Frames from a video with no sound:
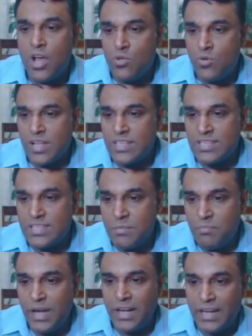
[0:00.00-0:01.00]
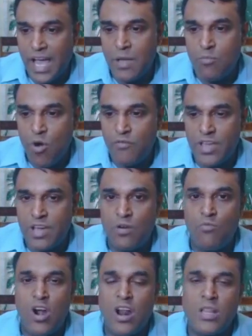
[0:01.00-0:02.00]
you can just simply type over here
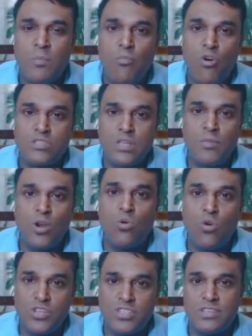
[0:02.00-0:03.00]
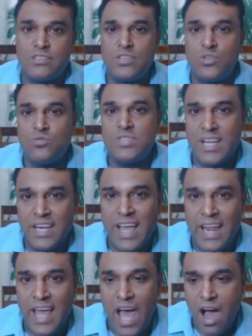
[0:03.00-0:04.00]
what are the possible questions user
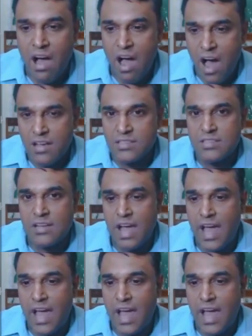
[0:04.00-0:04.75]
can ask,